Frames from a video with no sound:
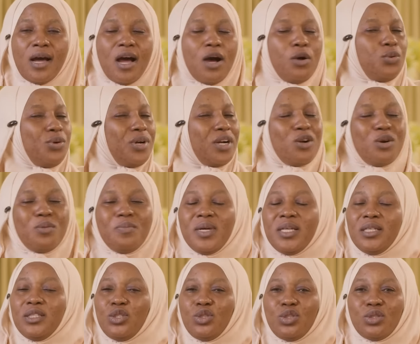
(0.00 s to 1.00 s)
I'll
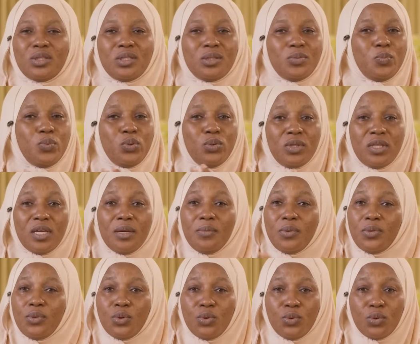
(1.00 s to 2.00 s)
recommend you just put
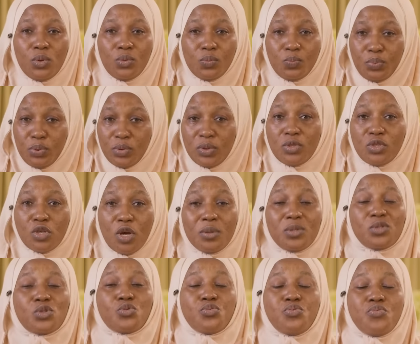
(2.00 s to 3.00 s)
them through.
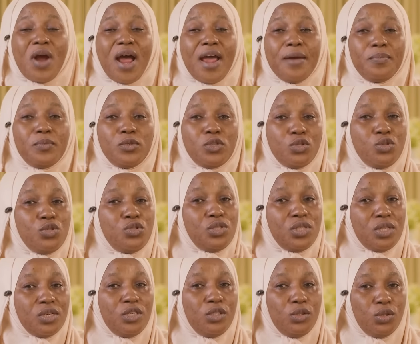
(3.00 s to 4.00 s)
Subscribe to
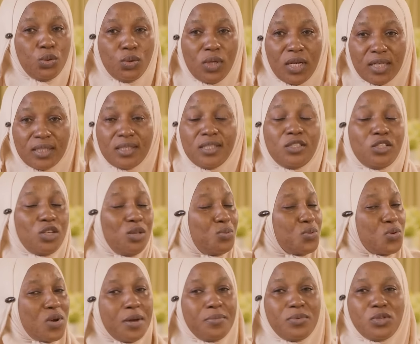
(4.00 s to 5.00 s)
the uLesson.
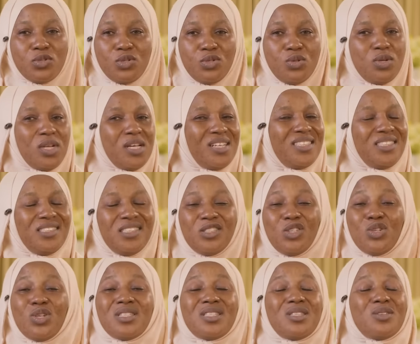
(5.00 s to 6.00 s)
Subscribe to uLesson.
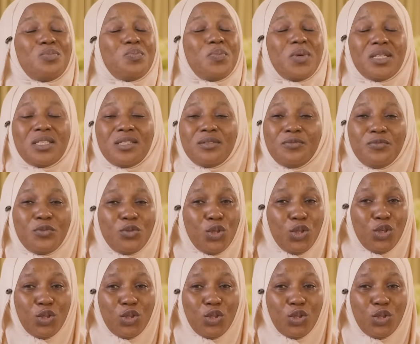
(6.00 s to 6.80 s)
It's just the best for